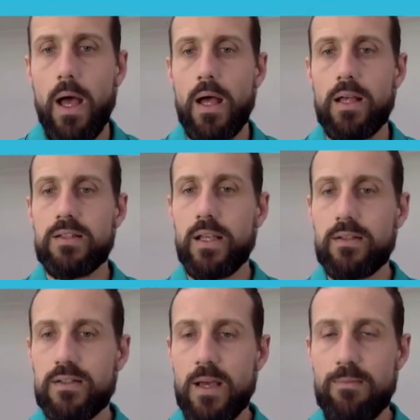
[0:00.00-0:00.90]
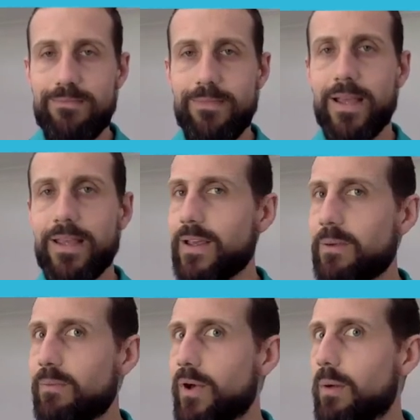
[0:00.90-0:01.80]
Second step, making
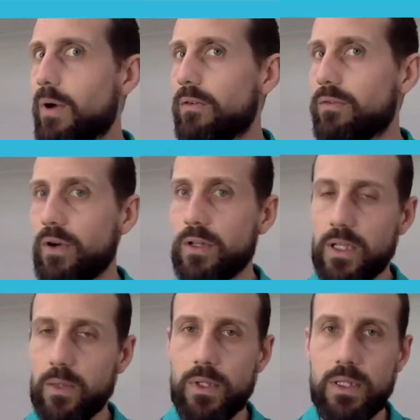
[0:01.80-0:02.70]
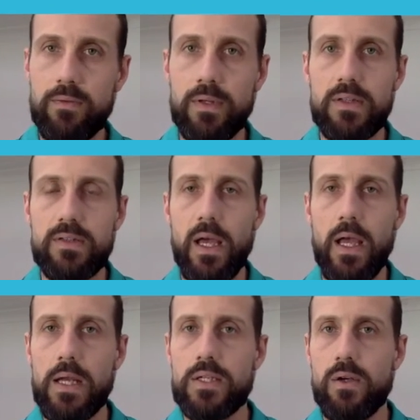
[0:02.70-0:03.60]
it mobile friendly. We live in this
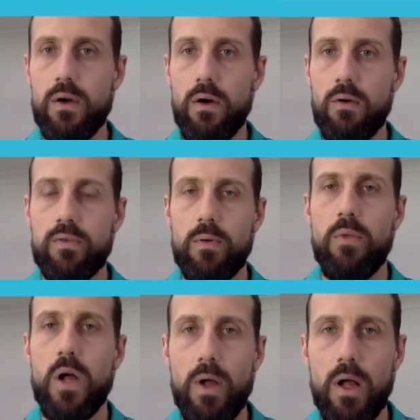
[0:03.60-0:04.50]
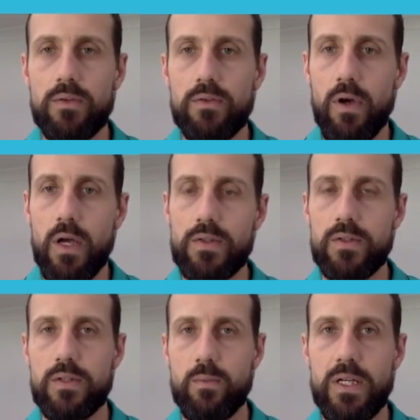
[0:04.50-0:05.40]
age of mobile
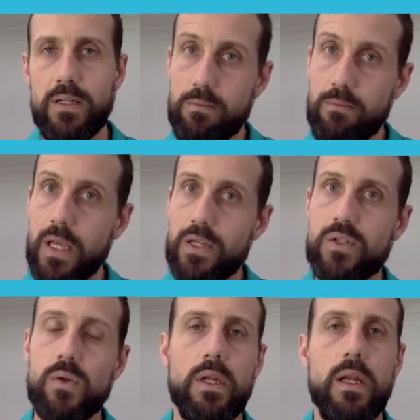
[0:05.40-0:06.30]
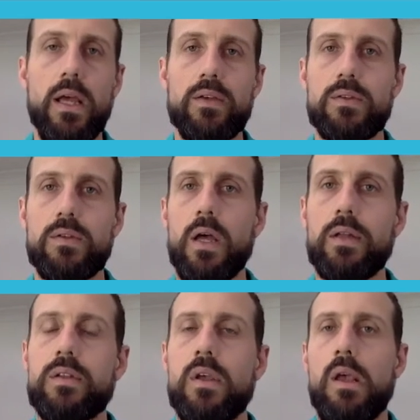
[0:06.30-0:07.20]
devices, and we need to make sure that our
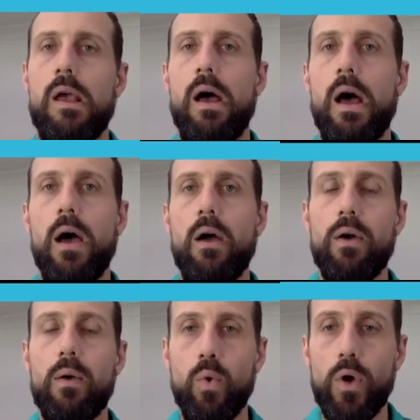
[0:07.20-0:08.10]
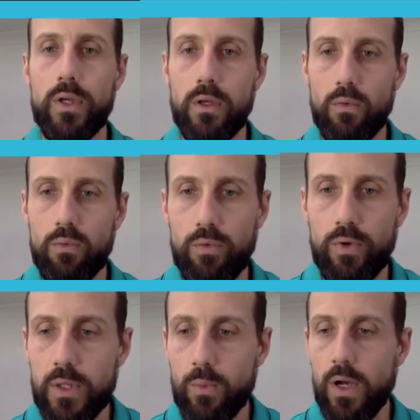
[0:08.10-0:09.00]
sites are working
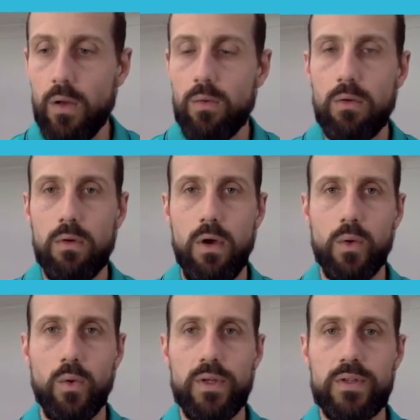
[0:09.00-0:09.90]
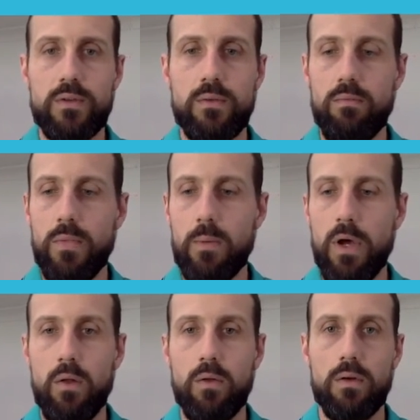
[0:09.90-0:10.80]
really well on all these mobile